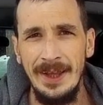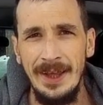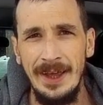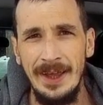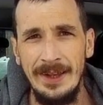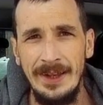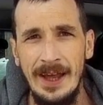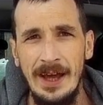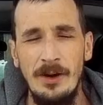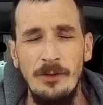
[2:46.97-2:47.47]

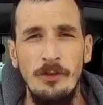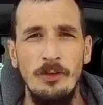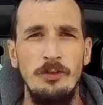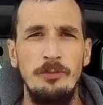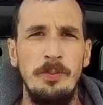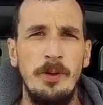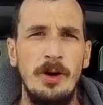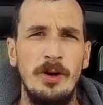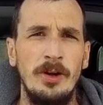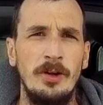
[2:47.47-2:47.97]
and that was
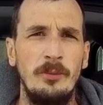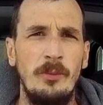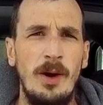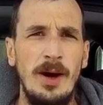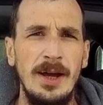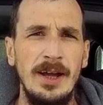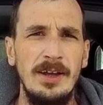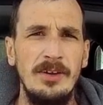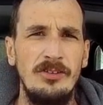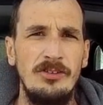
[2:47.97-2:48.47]
part of
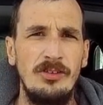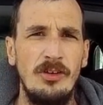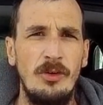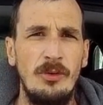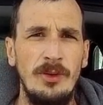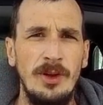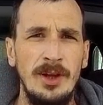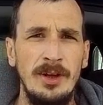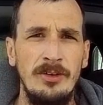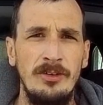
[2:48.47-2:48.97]
why I
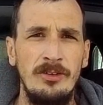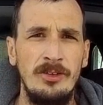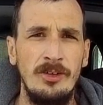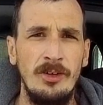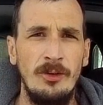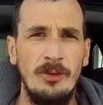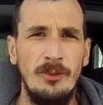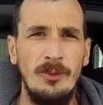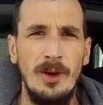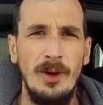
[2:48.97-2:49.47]
sold it
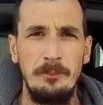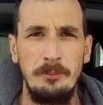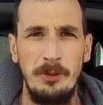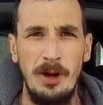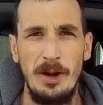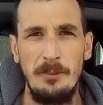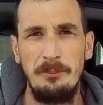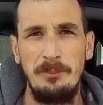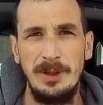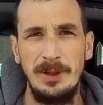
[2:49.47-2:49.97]
so
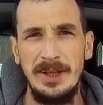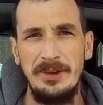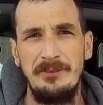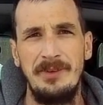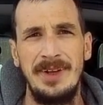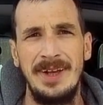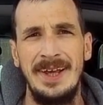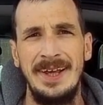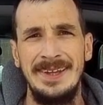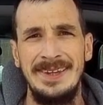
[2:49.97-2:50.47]
abruptly
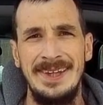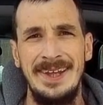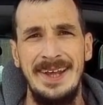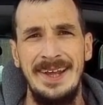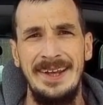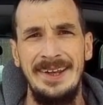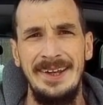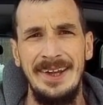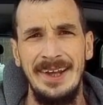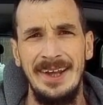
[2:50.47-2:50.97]
when I did.